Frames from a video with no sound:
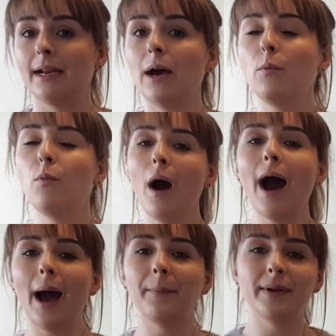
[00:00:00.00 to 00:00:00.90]
Now,
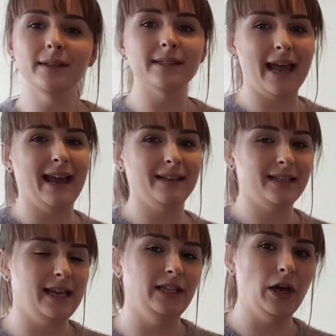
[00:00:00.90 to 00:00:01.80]
what happens
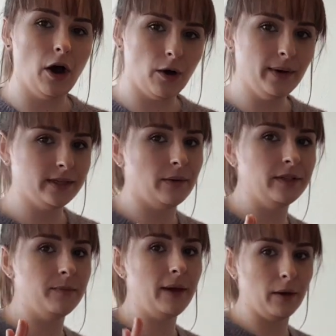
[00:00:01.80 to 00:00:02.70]
next is always
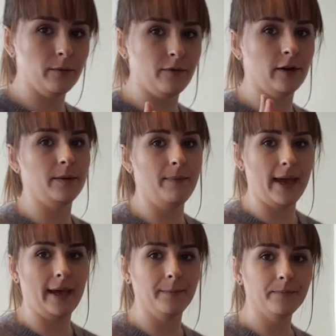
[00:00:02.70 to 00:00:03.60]
going to be up for
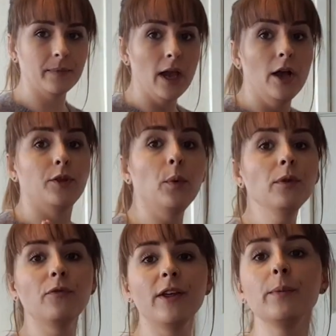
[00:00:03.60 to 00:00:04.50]
debate. The
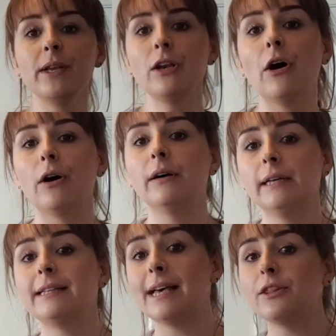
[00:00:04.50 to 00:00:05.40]
one thing we know
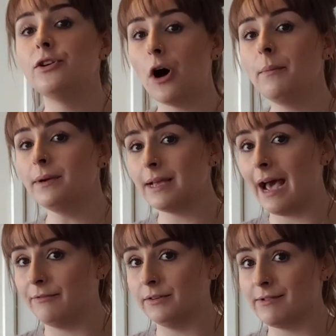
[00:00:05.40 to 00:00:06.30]
is that the Norman
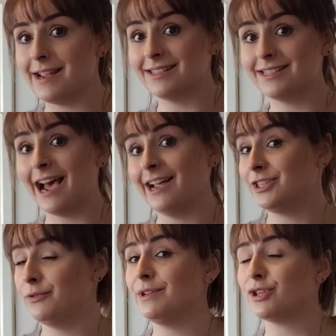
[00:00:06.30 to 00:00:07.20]
cavalry started
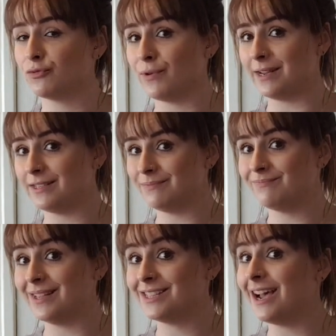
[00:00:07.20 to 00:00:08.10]
to retreat.
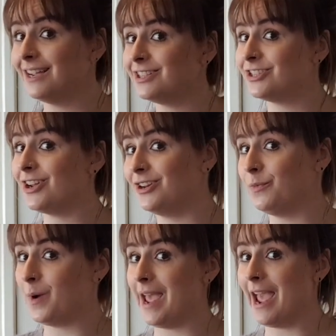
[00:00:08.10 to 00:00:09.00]
They started to turn
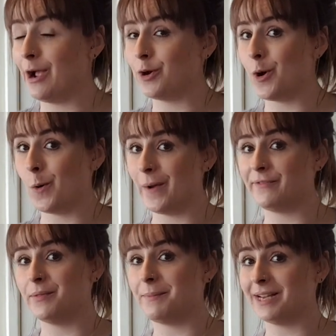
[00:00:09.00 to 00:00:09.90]
away and go away
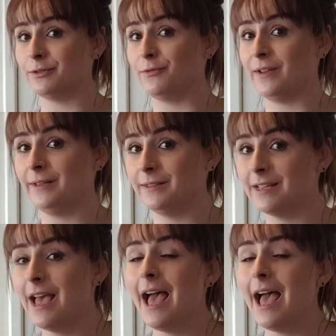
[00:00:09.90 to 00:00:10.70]
from the battlefield.